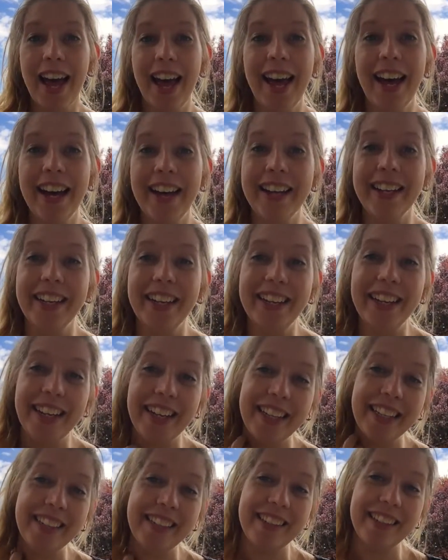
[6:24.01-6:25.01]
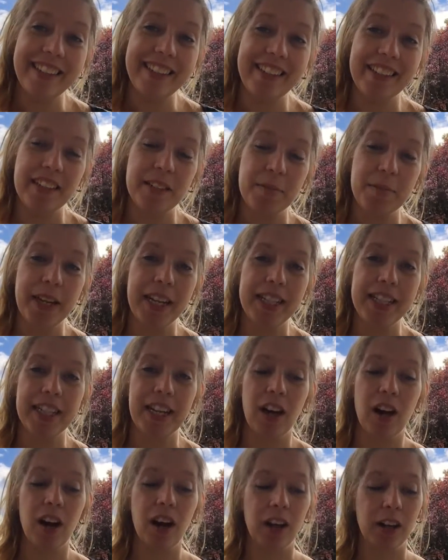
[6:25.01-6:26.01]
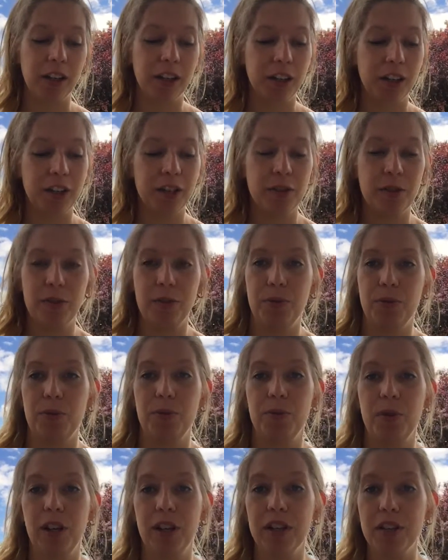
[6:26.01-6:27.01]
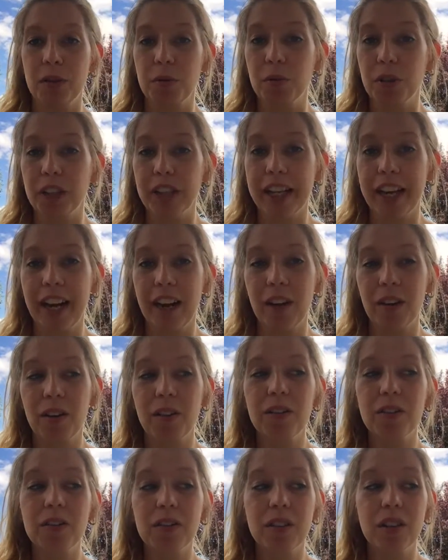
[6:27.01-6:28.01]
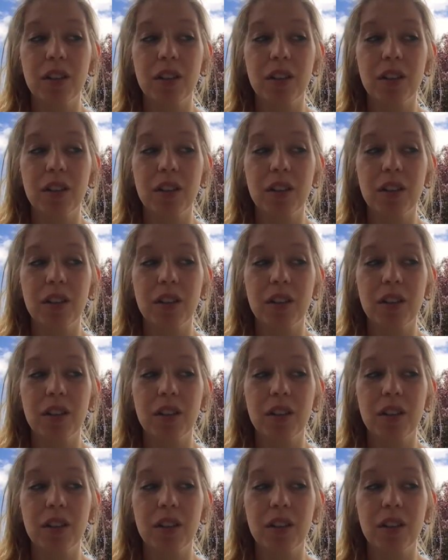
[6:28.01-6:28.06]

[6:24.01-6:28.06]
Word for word: and it just makes it harder to want to work out